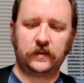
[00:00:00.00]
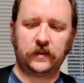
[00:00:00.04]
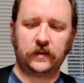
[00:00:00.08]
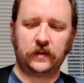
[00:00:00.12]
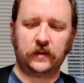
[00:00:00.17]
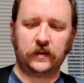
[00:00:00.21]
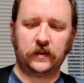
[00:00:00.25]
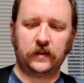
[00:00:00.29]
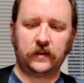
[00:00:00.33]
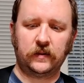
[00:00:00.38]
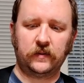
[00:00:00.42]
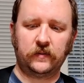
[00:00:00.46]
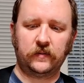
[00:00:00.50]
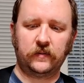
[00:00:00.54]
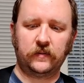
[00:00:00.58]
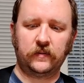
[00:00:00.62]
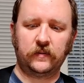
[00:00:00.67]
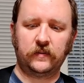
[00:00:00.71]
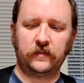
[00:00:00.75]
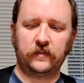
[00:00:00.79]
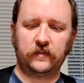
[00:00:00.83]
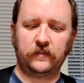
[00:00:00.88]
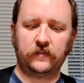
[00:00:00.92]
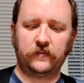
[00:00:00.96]

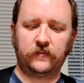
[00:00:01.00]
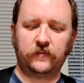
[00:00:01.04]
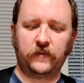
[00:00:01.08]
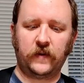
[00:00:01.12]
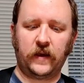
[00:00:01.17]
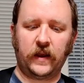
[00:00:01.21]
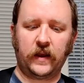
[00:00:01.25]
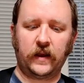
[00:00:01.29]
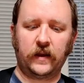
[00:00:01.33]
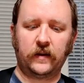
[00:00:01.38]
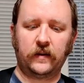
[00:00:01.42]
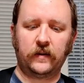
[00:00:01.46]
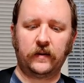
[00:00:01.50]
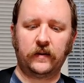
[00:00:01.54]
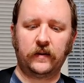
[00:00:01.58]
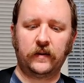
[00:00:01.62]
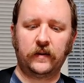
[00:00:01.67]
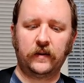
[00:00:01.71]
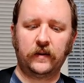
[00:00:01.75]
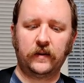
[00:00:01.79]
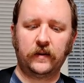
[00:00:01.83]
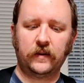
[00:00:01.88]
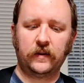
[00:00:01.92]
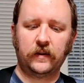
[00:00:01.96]
fan.
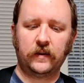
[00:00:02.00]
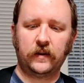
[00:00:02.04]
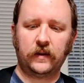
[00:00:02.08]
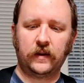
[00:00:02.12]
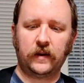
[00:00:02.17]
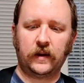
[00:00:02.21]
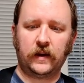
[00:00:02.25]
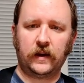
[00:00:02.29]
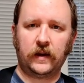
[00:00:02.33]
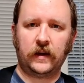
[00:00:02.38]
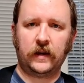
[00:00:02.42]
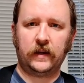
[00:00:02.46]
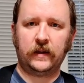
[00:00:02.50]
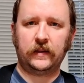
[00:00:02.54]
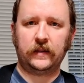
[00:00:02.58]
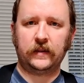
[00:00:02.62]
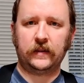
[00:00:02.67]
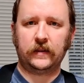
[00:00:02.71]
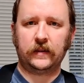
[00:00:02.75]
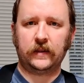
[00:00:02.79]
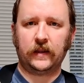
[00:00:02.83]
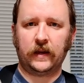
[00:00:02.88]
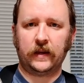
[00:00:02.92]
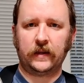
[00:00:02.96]
I
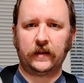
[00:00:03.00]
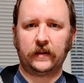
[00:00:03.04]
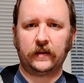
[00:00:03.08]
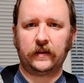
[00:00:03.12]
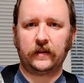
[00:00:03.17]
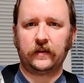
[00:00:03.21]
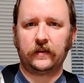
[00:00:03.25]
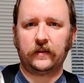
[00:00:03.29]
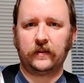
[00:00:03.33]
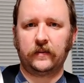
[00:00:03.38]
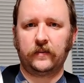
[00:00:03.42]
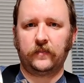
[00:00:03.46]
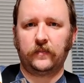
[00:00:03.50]
like